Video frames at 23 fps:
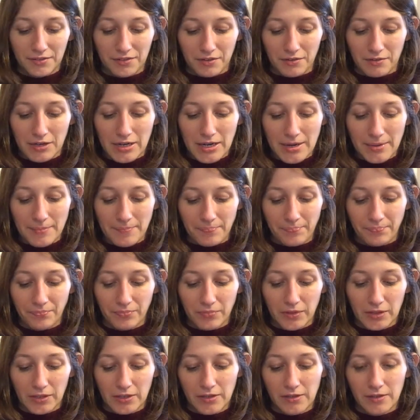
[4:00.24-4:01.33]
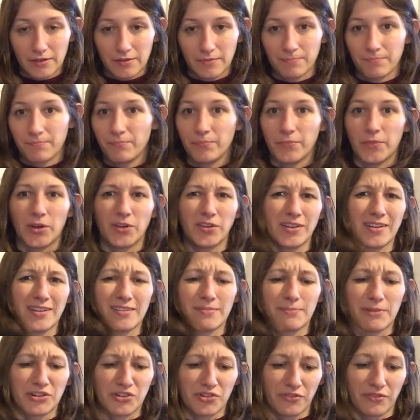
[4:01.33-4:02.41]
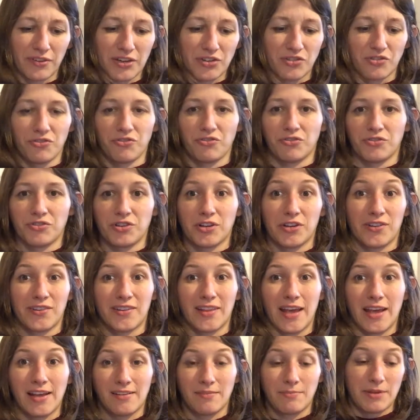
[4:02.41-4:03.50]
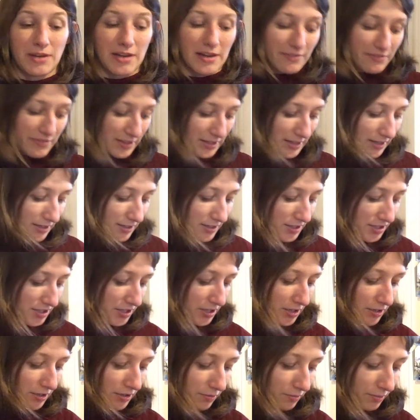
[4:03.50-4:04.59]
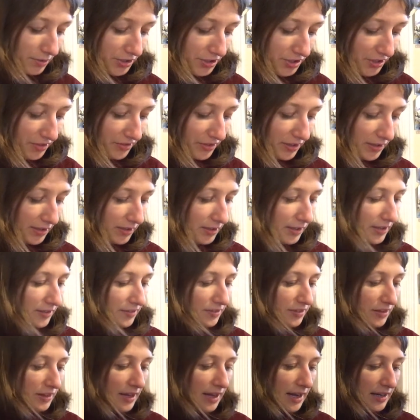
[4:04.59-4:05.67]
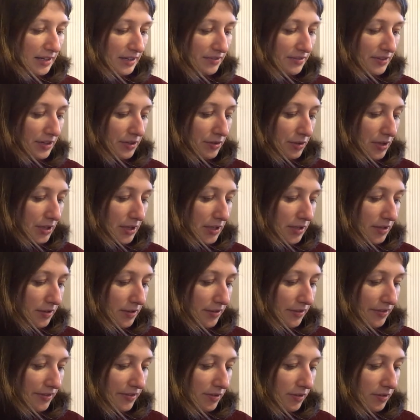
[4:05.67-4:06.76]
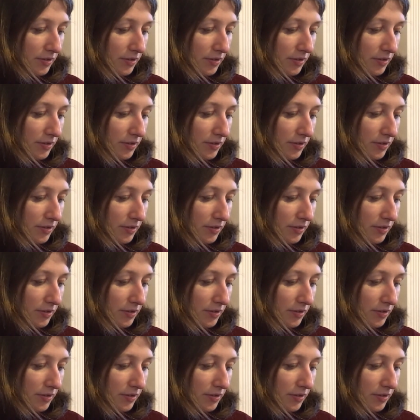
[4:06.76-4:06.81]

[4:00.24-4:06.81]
So, um, only special features are just the S P F in it, which doesn't list the active ingredients.